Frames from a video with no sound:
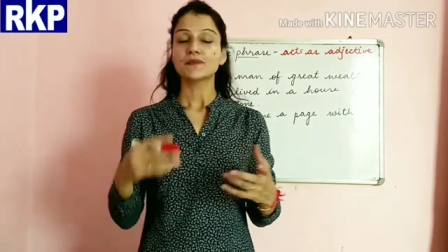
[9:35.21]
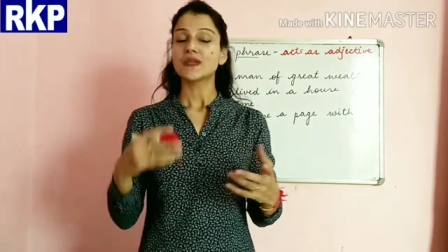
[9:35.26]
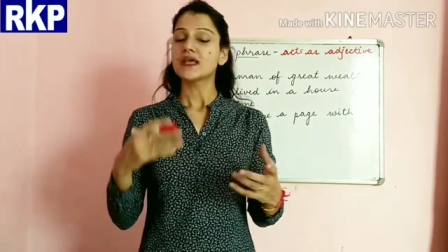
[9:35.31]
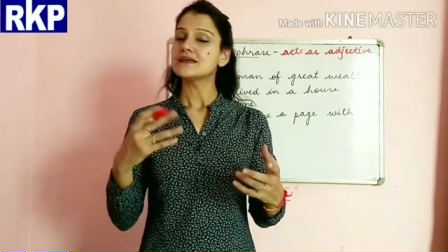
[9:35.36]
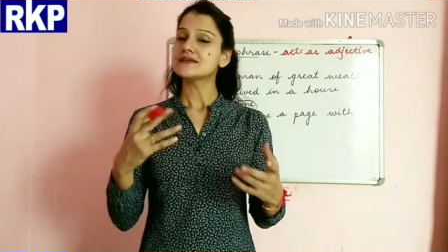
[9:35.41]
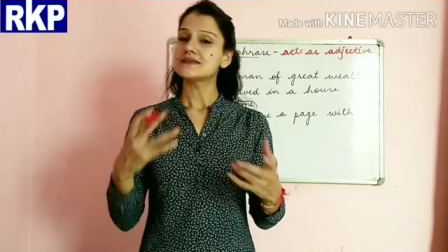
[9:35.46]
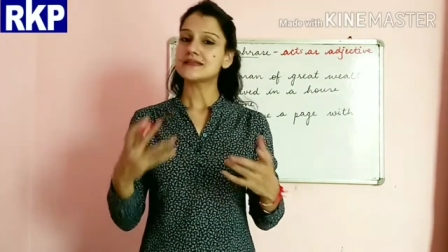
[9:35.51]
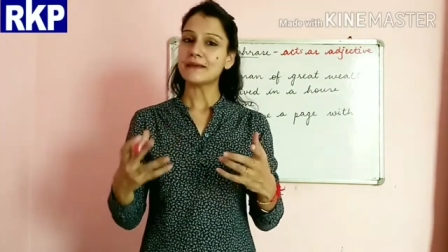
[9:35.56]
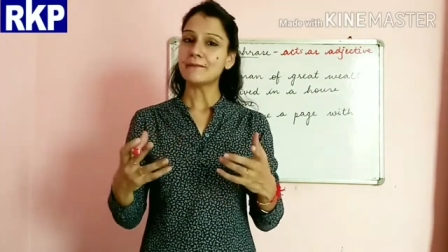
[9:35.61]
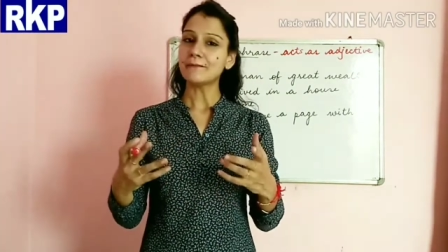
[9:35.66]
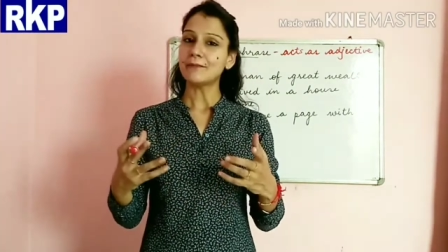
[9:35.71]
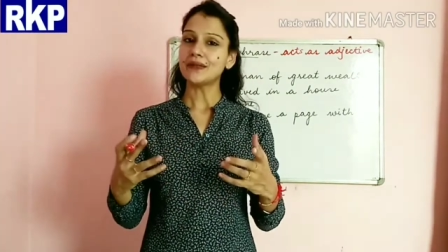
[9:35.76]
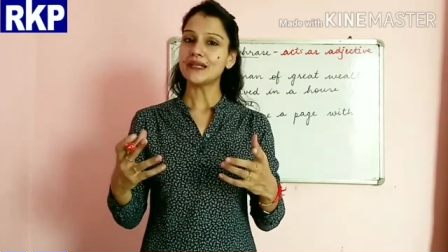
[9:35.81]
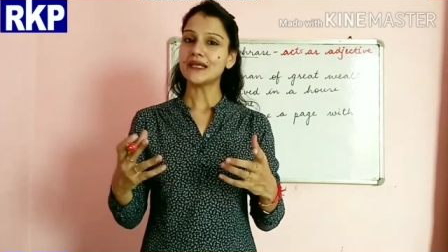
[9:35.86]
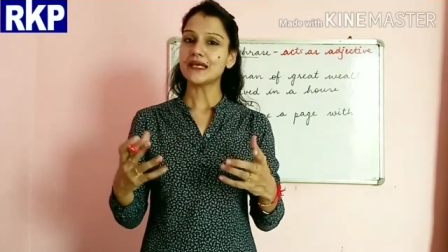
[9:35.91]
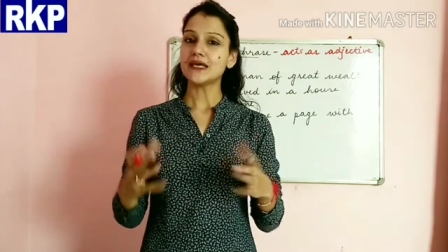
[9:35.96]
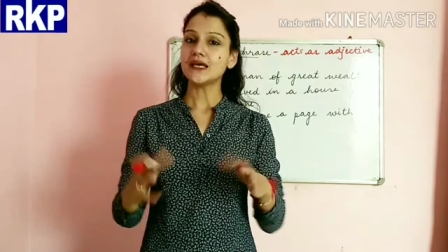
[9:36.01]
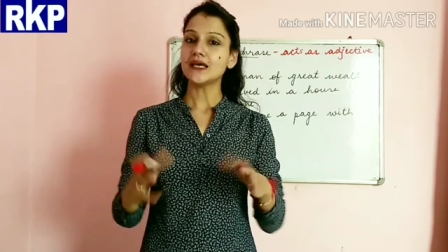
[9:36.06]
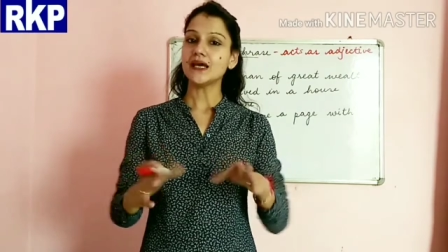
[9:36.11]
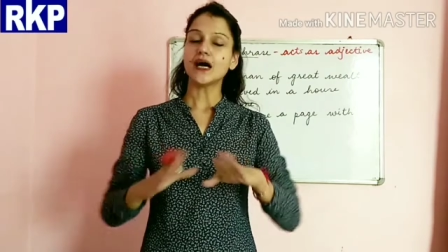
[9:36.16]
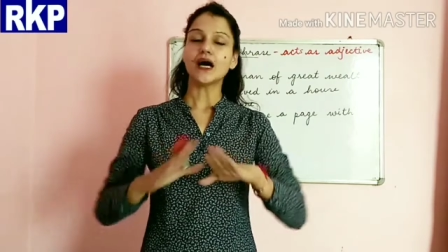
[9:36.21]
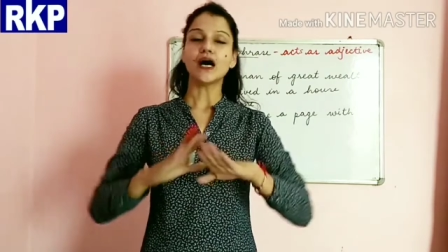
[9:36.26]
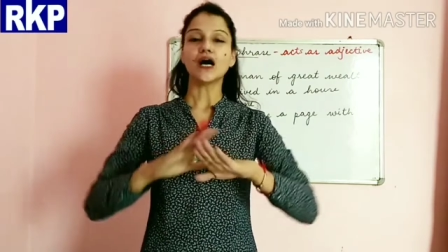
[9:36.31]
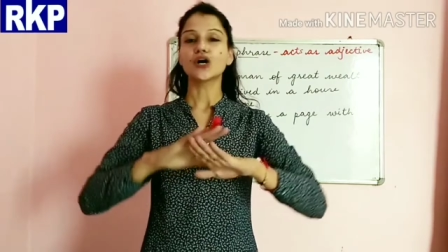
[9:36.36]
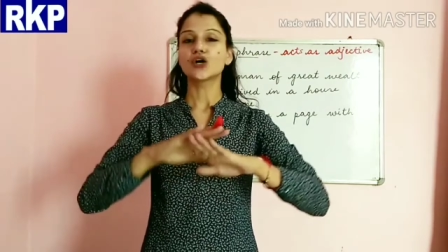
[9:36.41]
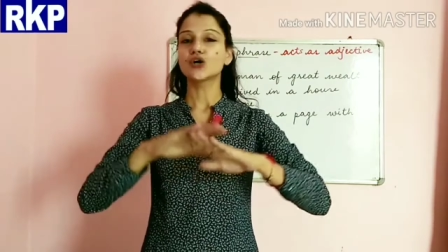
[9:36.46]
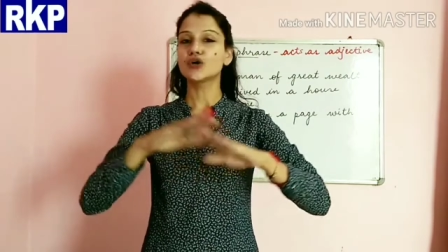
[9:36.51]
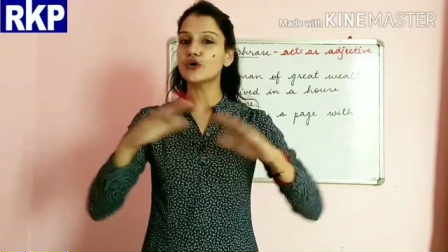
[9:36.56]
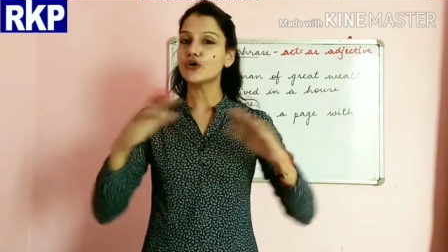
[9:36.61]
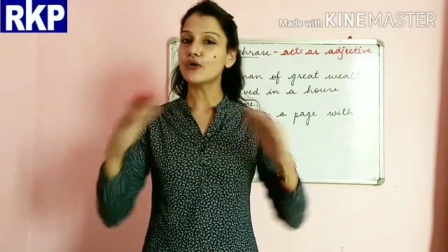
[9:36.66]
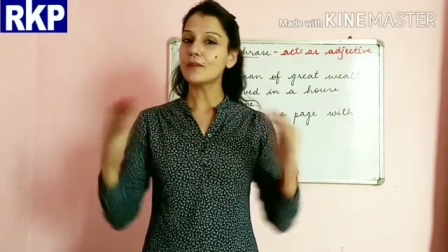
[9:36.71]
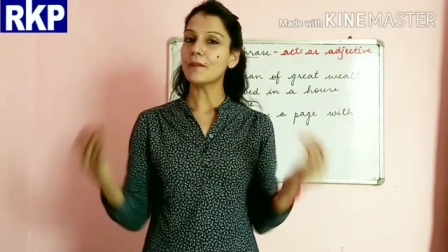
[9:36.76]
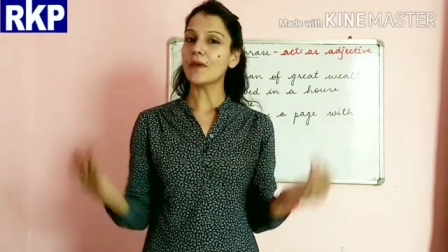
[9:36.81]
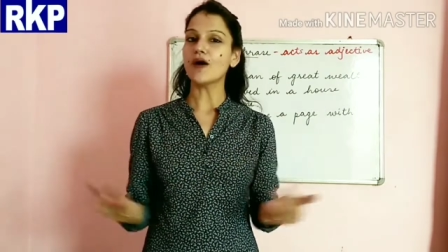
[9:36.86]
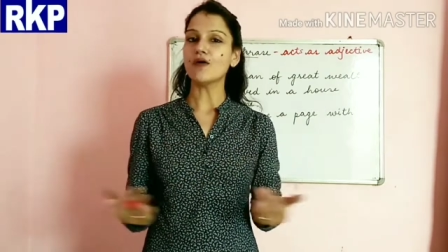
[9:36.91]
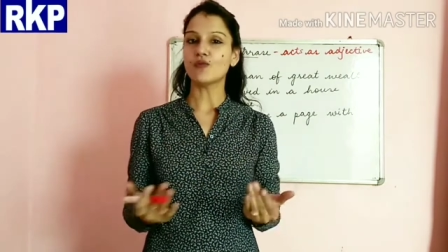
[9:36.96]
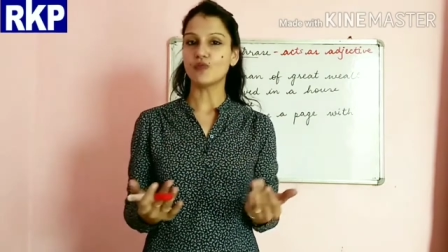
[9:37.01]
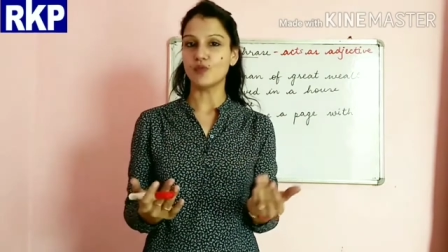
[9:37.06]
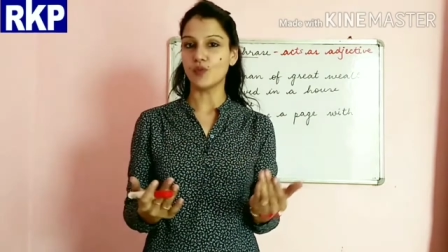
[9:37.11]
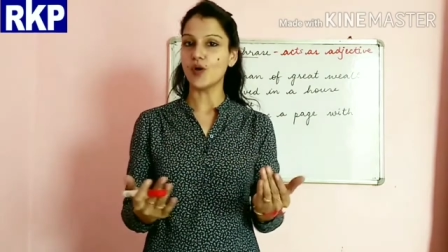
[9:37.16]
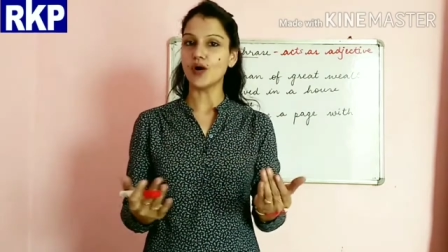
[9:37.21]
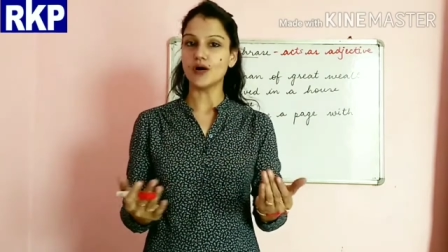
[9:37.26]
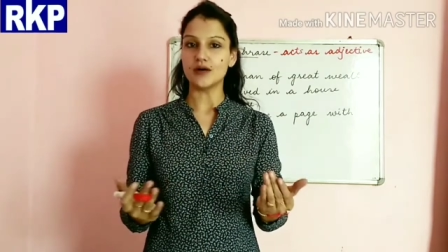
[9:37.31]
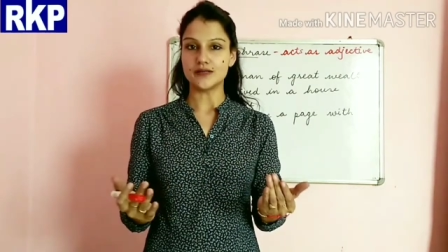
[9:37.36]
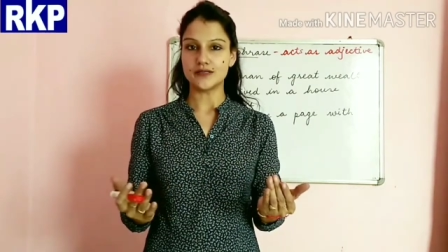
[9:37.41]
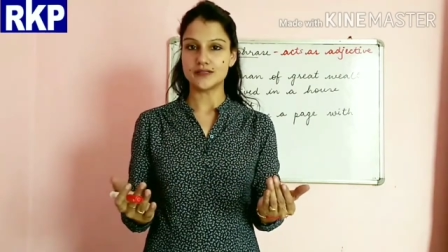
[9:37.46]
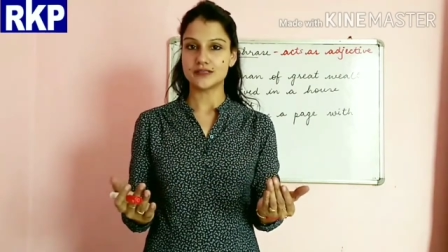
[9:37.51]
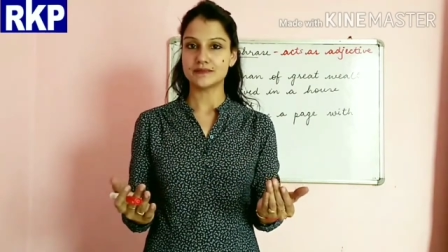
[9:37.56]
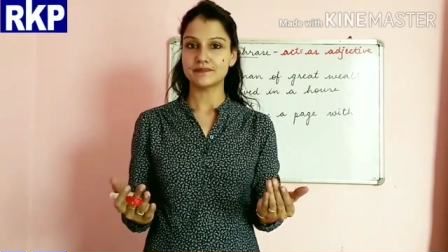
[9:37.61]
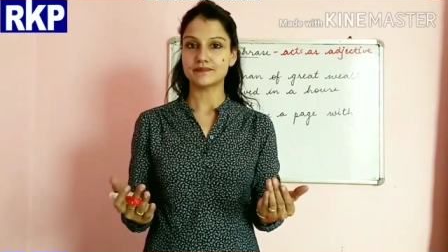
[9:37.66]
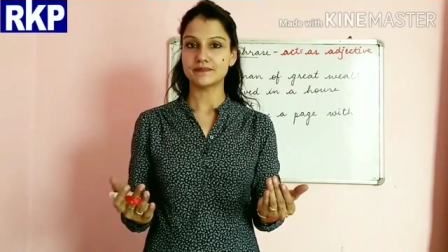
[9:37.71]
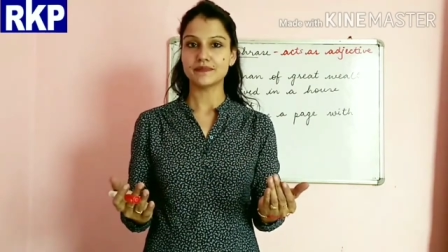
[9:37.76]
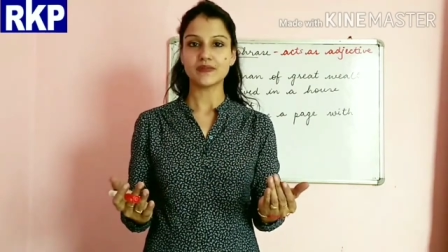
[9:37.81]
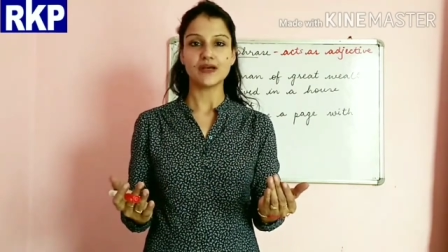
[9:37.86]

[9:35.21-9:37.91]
simply a group of words,